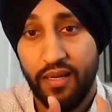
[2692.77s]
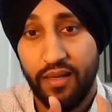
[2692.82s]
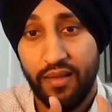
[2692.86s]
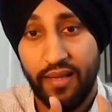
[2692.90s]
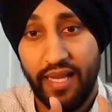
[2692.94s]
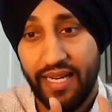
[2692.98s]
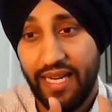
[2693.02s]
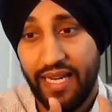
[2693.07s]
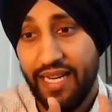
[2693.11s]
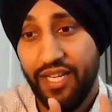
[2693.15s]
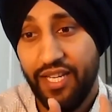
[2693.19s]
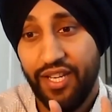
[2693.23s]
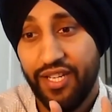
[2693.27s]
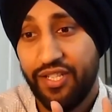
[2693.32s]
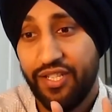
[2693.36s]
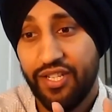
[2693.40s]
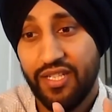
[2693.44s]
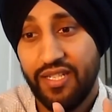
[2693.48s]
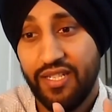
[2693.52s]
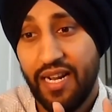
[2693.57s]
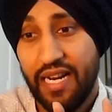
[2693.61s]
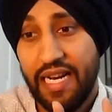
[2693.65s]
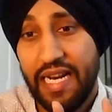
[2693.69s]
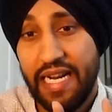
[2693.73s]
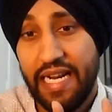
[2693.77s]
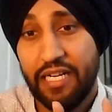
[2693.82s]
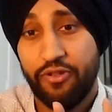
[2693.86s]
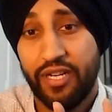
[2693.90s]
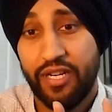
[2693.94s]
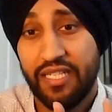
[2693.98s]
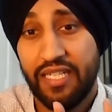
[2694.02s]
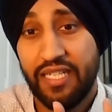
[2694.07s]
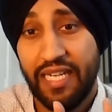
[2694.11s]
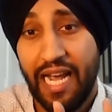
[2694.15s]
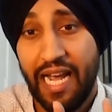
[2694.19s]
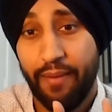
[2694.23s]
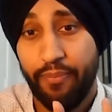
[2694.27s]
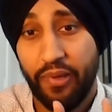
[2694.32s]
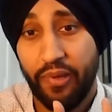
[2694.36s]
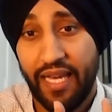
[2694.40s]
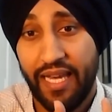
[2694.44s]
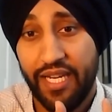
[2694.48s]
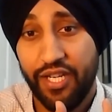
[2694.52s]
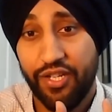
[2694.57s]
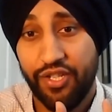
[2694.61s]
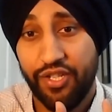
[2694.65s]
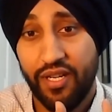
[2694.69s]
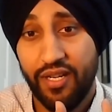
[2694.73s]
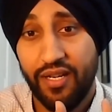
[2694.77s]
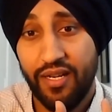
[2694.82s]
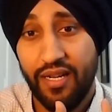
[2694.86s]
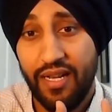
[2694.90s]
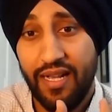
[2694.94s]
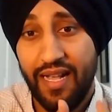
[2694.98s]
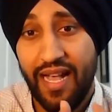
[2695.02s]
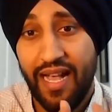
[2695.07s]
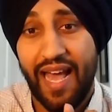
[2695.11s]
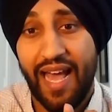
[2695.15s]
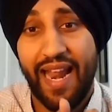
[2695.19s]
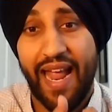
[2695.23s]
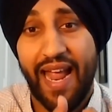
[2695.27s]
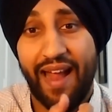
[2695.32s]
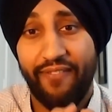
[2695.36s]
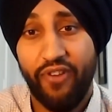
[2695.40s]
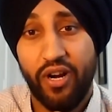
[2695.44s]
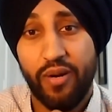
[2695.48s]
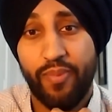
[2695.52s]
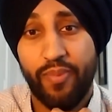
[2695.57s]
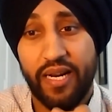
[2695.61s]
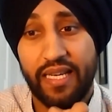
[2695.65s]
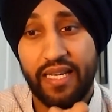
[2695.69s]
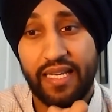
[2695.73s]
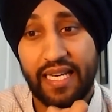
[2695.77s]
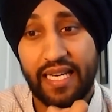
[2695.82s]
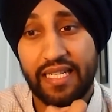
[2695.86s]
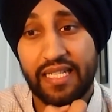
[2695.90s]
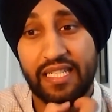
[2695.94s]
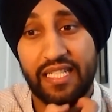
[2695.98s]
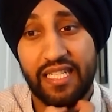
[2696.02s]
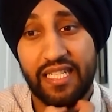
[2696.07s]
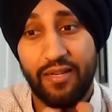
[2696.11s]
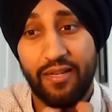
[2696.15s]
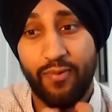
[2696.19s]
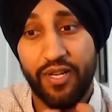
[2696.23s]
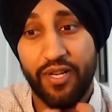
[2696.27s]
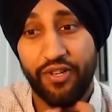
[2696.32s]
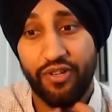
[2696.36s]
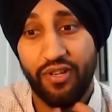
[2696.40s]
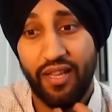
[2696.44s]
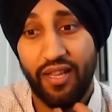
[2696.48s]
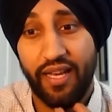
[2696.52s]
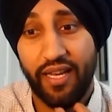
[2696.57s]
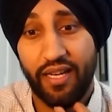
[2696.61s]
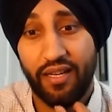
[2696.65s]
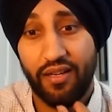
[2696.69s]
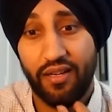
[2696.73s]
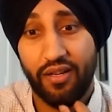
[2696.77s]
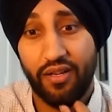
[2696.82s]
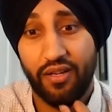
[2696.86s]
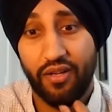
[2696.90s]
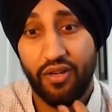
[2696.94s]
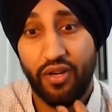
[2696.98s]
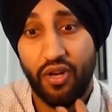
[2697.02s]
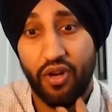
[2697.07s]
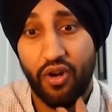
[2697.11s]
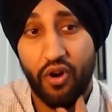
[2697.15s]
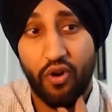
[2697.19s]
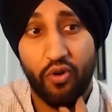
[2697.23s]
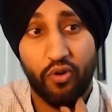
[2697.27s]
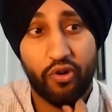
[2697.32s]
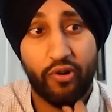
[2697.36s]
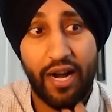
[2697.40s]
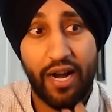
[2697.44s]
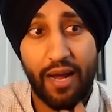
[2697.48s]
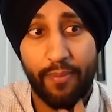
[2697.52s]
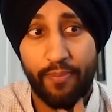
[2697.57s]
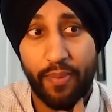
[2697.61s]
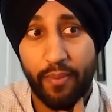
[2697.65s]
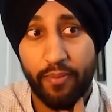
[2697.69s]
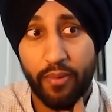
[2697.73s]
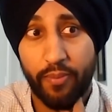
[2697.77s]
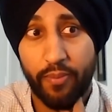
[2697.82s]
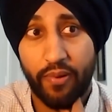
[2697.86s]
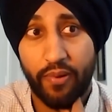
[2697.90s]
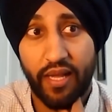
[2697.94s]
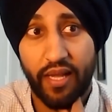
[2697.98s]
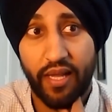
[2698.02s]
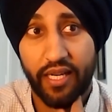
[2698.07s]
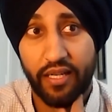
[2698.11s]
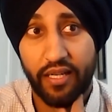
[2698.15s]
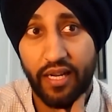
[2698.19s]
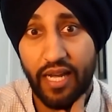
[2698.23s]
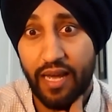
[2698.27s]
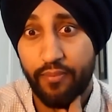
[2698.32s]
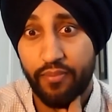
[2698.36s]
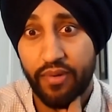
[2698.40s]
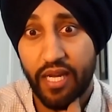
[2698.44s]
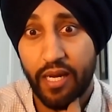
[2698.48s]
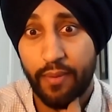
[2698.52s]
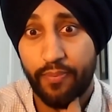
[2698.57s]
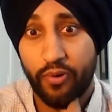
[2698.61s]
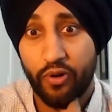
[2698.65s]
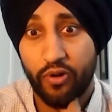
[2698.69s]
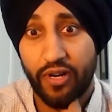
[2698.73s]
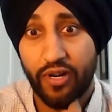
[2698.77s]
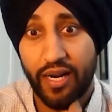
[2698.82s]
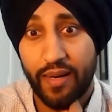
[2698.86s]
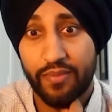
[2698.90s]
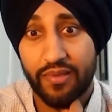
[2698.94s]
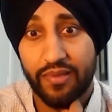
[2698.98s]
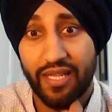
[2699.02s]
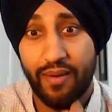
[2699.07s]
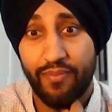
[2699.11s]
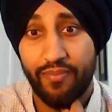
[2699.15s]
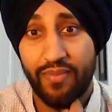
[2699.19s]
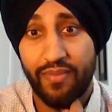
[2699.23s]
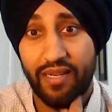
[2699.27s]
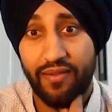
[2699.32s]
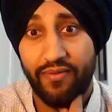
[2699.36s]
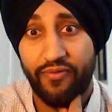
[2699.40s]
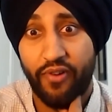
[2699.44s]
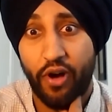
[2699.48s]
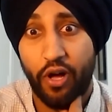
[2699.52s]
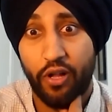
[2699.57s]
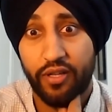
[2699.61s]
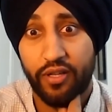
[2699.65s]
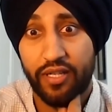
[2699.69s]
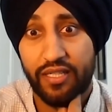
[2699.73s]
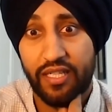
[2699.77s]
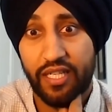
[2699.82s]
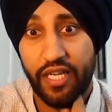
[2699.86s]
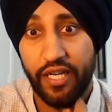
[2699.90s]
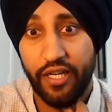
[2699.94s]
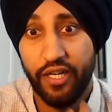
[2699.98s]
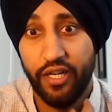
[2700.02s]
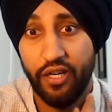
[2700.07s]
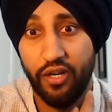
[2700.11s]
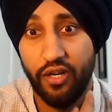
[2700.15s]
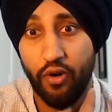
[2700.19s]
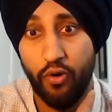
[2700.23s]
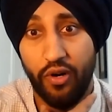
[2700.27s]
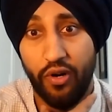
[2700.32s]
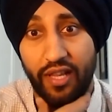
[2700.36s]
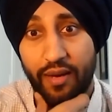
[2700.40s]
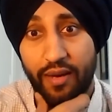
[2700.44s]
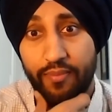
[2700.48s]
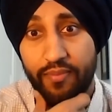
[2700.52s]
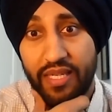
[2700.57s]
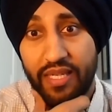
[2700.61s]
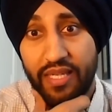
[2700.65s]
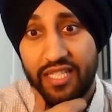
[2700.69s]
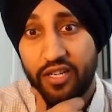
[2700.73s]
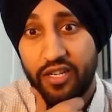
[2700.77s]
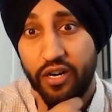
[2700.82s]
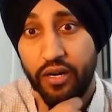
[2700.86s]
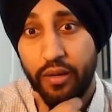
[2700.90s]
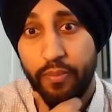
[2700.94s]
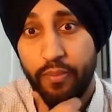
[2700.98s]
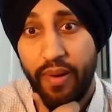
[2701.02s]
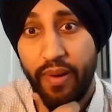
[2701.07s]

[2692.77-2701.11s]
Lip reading: Like, it's just not an interesting application. And everybody can see when you're like, oh crap, I'm applying to MBA programs. Let me volunteer, or let me start a